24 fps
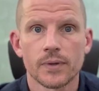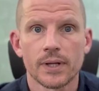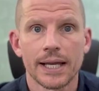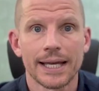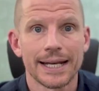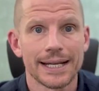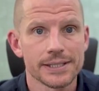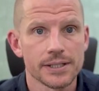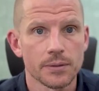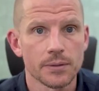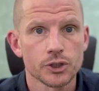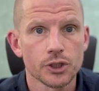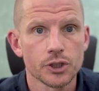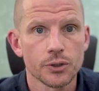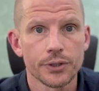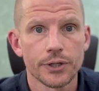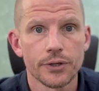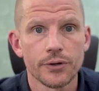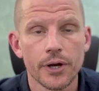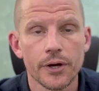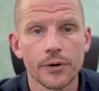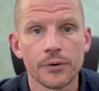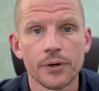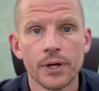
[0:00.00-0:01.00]
And as I'm sure you
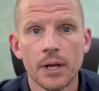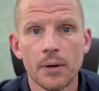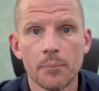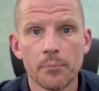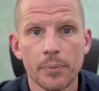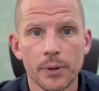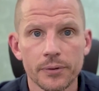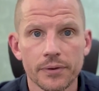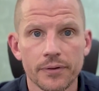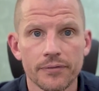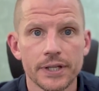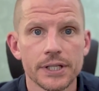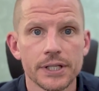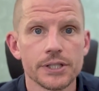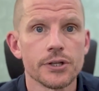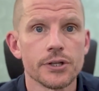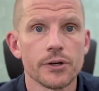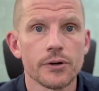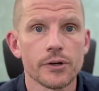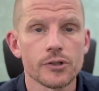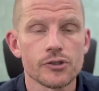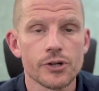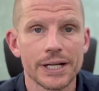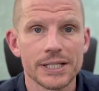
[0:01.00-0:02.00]
know, both of these
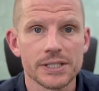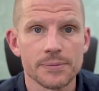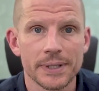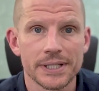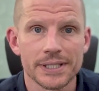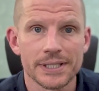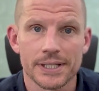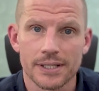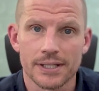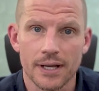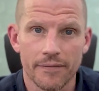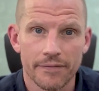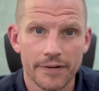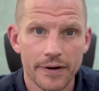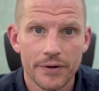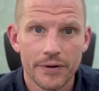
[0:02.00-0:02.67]
neurotransmitters are very